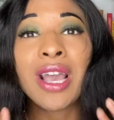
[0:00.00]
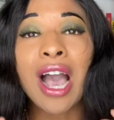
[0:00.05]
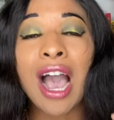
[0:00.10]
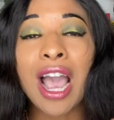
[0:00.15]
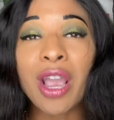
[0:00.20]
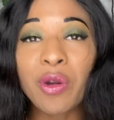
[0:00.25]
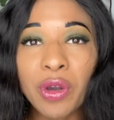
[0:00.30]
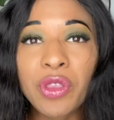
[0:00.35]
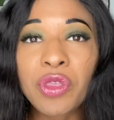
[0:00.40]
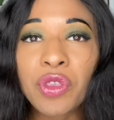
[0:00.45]

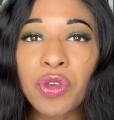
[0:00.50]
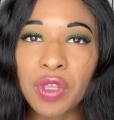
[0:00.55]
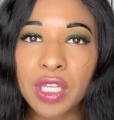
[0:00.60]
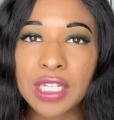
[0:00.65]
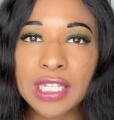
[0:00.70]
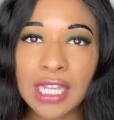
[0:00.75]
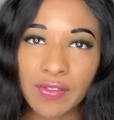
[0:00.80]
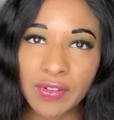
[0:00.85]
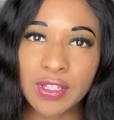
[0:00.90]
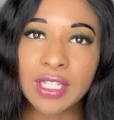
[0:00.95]
I went through the
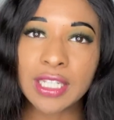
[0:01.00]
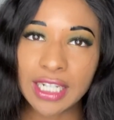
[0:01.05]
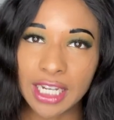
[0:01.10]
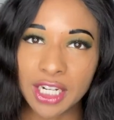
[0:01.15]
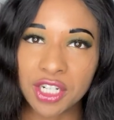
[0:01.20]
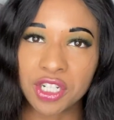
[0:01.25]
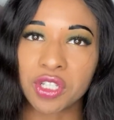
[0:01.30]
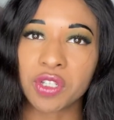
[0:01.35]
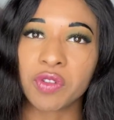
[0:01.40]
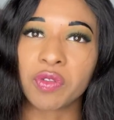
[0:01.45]
seven
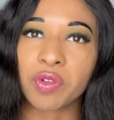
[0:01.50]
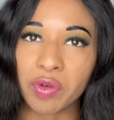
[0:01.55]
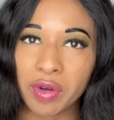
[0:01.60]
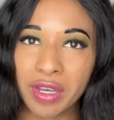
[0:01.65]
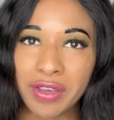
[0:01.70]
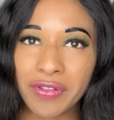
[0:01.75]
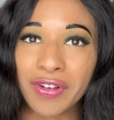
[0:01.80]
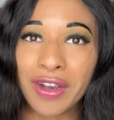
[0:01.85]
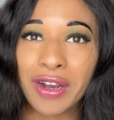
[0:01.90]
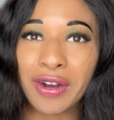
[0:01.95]
stages of
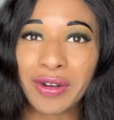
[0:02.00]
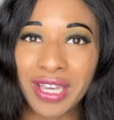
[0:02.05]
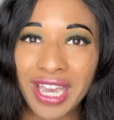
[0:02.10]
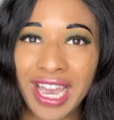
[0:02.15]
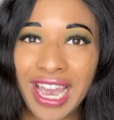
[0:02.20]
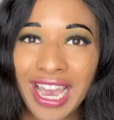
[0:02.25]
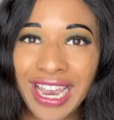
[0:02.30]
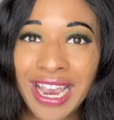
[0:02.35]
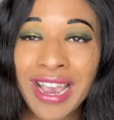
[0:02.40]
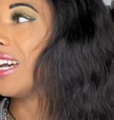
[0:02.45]
grief,
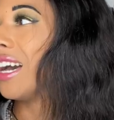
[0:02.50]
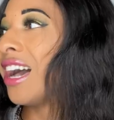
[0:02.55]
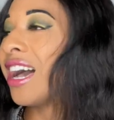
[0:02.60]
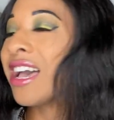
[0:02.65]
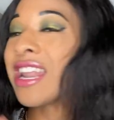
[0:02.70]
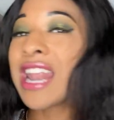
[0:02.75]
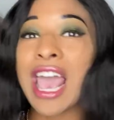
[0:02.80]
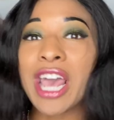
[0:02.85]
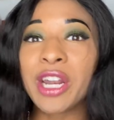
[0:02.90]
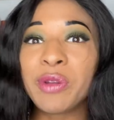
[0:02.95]
okay?
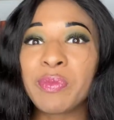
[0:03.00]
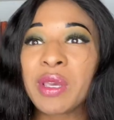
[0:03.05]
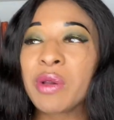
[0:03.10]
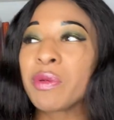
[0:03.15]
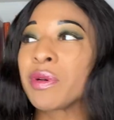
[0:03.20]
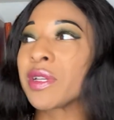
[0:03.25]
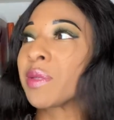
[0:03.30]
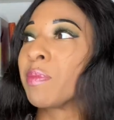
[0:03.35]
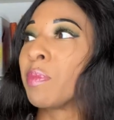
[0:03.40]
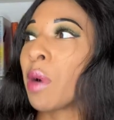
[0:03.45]
An envy
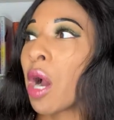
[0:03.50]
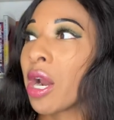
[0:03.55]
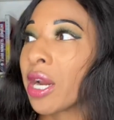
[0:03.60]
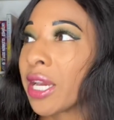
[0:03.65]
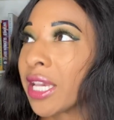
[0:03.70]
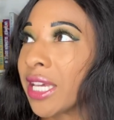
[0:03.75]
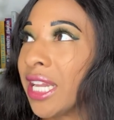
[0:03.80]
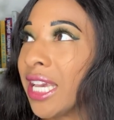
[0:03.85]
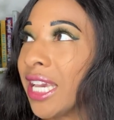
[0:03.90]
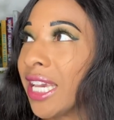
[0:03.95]
was
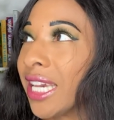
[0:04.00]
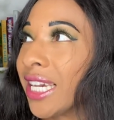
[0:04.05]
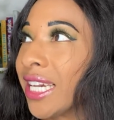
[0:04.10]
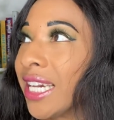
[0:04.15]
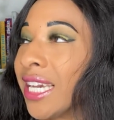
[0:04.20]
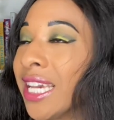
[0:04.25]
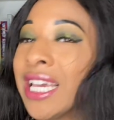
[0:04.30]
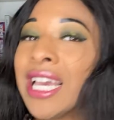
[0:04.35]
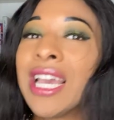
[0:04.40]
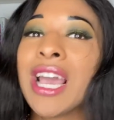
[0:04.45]

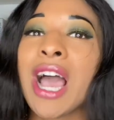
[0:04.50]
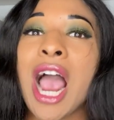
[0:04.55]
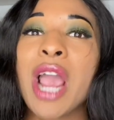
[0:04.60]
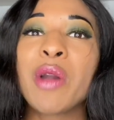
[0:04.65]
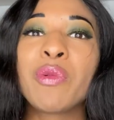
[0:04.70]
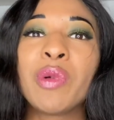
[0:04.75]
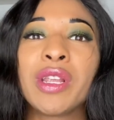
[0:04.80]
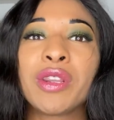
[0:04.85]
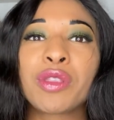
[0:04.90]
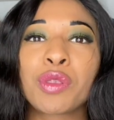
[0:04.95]
bargaining. I
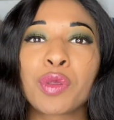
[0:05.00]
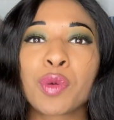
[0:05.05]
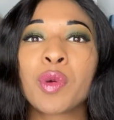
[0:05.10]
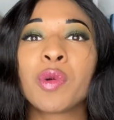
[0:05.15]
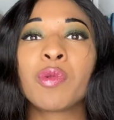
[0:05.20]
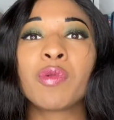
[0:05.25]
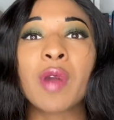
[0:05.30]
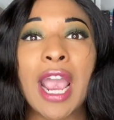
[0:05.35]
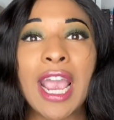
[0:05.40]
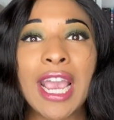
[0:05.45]
went
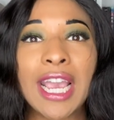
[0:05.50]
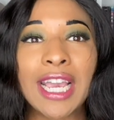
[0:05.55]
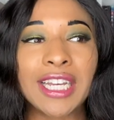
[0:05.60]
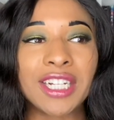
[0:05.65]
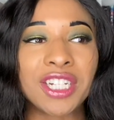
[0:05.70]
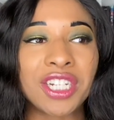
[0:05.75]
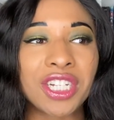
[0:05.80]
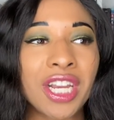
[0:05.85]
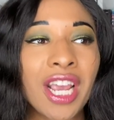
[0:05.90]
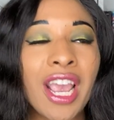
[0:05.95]
through
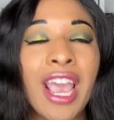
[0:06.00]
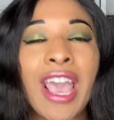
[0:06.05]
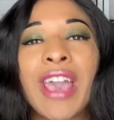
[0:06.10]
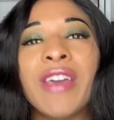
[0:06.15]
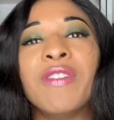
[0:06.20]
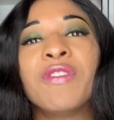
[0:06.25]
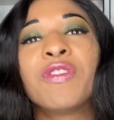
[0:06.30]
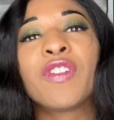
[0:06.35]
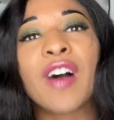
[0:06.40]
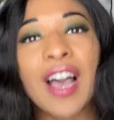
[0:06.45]
rage.
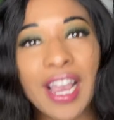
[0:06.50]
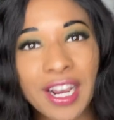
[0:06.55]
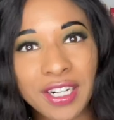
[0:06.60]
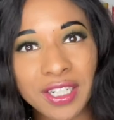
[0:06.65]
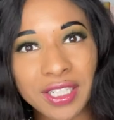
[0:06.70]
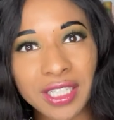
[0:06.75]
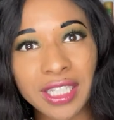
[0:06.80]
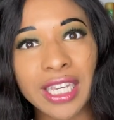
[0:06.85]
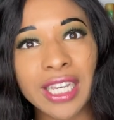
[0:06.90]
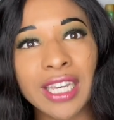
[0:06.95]
And
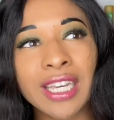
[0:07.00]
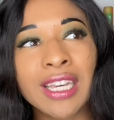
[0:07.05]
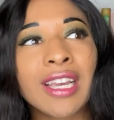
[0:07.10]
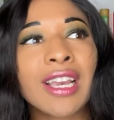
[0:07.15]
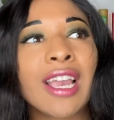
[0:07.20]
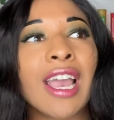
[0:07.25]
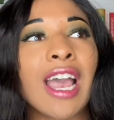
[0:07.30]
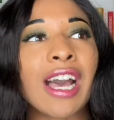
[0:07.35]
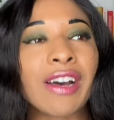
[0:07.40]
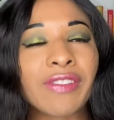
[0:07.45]
finally,
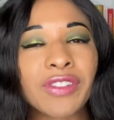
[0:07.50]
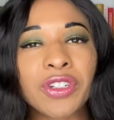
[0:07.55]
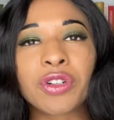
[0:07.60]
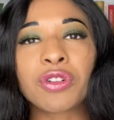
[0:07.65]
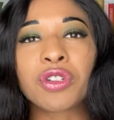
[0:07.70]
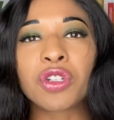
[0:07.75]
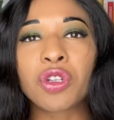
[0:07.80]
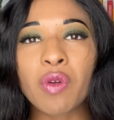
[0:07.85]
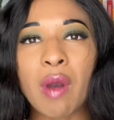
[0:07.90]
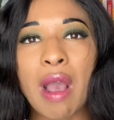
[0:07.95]
after
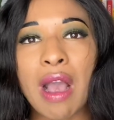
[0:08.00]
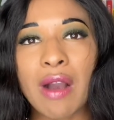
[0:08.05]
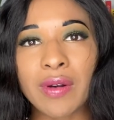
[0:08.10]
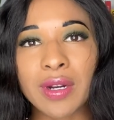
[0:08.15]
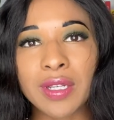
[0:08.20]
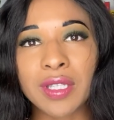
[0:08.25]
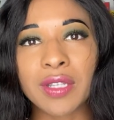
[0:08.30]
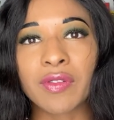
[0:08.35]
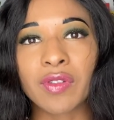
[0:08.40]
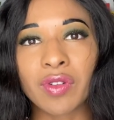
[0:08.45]
two
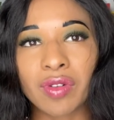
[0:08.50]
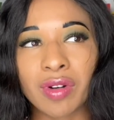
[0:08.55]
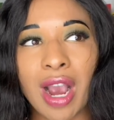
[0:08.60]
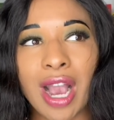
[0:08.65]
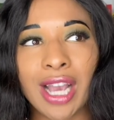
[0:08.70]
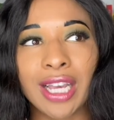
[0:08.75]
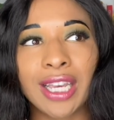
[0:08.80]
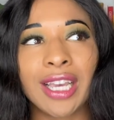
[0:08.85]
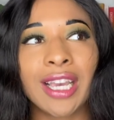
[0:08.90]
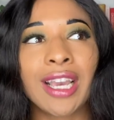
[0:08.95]
hours of
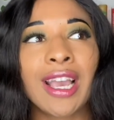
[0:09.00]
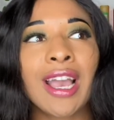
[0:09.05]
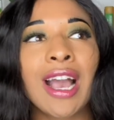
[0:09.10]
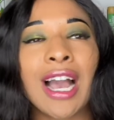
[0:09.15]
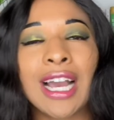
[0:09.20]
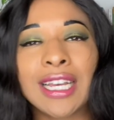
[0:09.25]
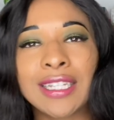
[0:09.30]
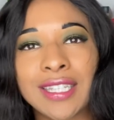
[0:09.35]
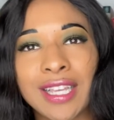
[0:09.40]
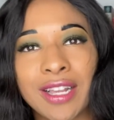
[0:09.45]
crying,
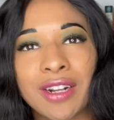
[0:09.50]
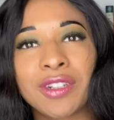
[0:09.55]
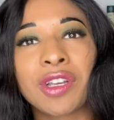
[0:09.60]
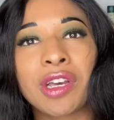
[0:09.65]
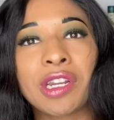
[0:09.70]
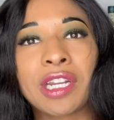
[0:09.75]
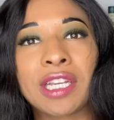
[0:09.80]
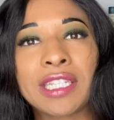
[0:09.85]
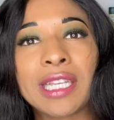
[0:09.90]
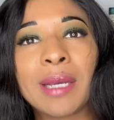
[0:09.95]
I settled
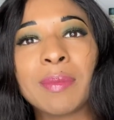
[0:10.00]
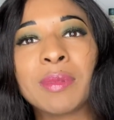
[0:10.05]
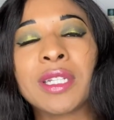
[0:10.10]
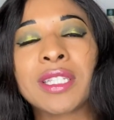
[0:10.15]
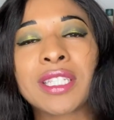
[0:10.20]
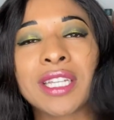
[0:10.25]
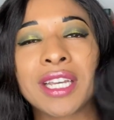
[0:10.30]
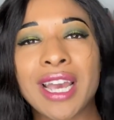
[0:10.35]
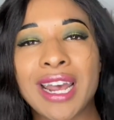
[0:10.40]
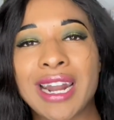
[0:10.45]
on
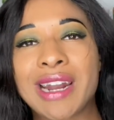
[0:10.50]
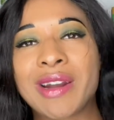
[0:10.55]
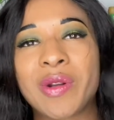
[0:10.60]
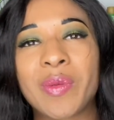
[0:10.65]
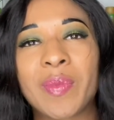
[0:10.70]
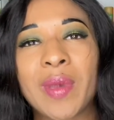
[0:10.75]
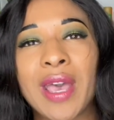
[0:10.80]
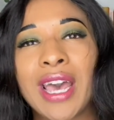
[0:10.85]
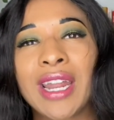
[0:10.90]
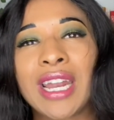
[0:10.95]
acceptance and got out
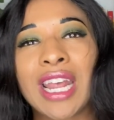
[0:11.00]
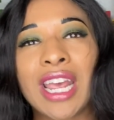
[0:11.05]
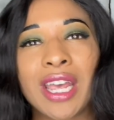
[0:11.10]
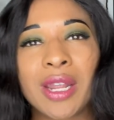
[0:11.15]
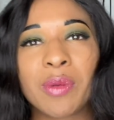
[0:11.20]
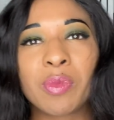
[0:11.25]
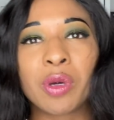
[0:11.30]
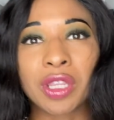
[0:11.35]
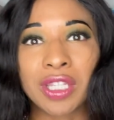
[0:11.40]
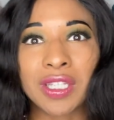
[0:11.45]
of bed
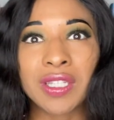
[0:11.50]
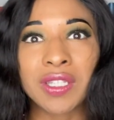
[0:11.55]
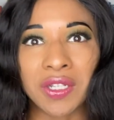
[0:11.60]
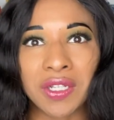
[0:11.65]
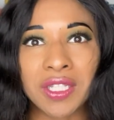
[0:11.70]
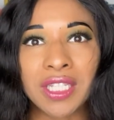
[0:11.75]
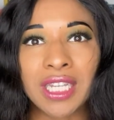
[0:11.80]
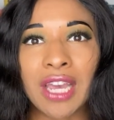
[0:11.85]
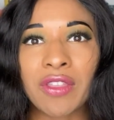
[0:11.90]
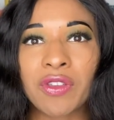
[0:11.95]
and put this
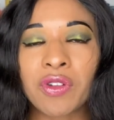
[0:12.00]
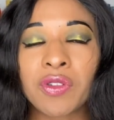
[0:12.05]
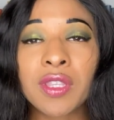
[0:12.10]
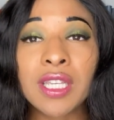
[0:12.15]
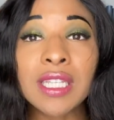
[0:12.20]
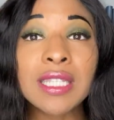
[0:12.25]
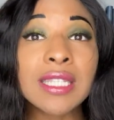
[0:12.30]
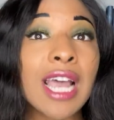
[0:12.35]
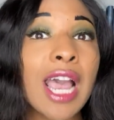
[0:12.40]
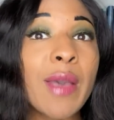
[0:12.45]
look together.
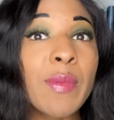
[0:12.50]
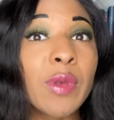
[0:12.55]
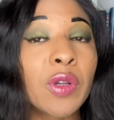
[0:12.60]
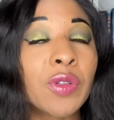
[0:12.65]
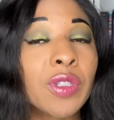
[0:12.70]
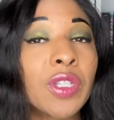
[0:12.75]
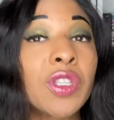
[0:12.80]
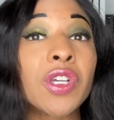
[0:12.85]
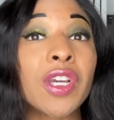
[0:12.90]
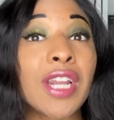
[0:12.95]
This time it
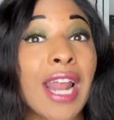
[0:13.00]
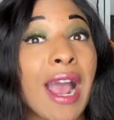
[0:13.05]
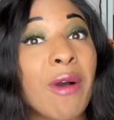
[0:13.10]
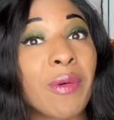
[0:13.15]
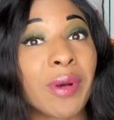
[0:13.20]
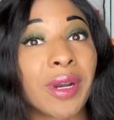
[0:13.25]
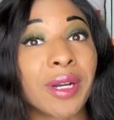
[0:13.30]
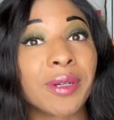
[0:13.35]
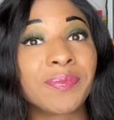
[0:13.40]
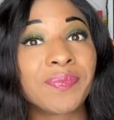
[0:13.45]
only took an
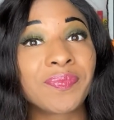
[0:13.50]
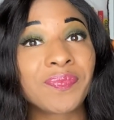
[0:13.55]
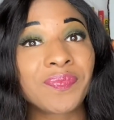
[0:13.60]
hour.